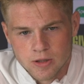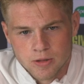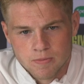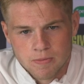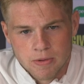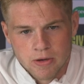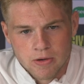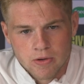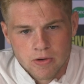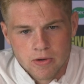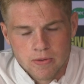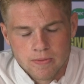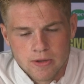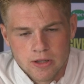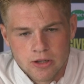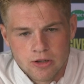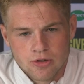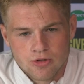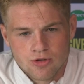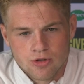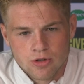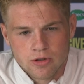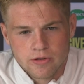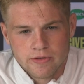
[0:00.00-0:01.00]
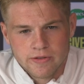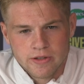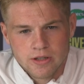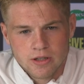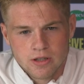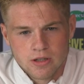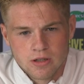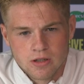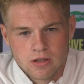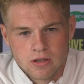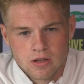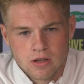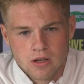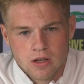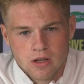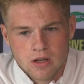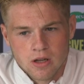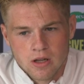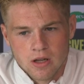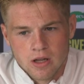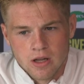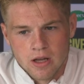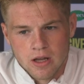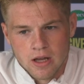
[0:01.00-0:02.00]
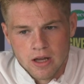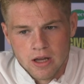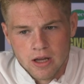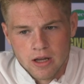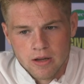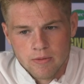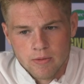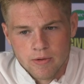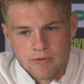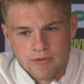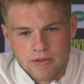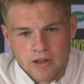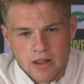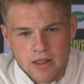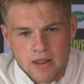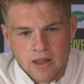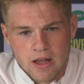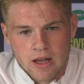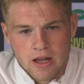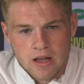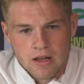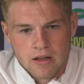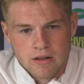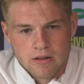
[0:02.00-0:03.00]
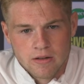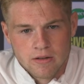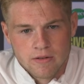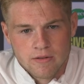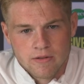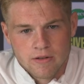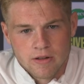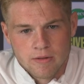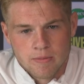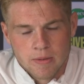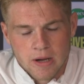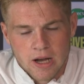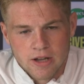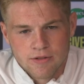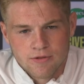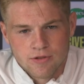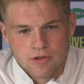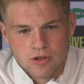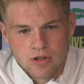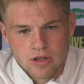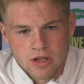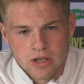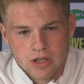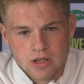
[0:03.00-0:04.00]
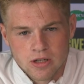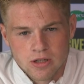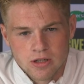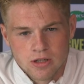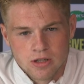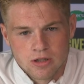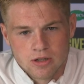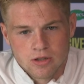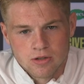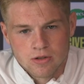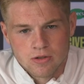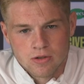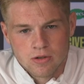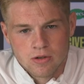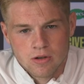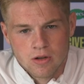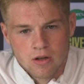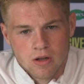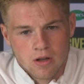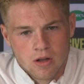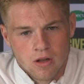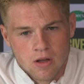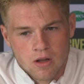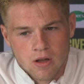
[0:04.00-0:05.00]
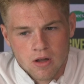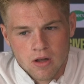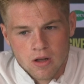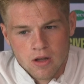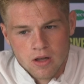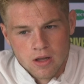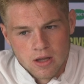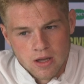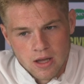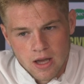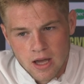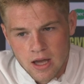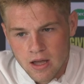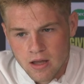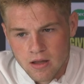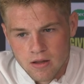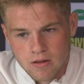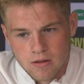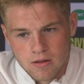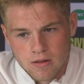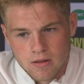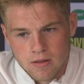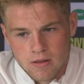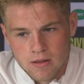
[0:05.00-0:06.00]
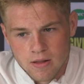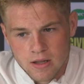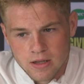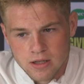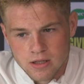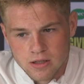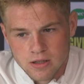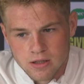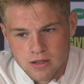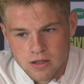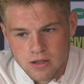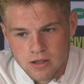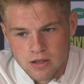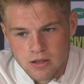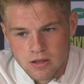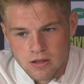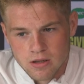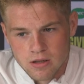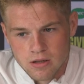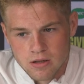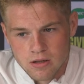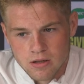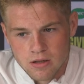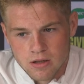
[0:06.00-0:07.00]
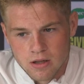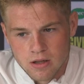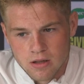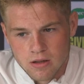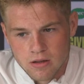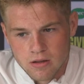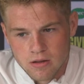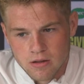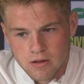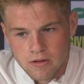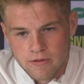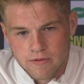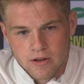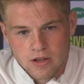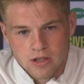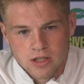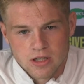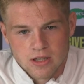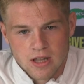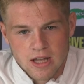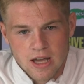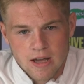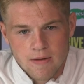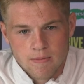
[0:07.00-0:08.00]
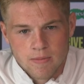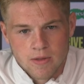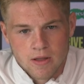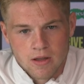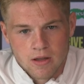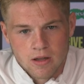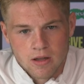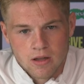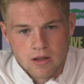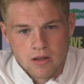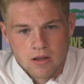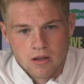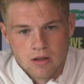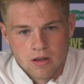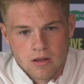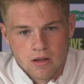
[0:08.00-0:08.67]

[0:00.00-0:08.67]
is built on winning trophies. We've done that for the past few years, so yeah, this is the first step to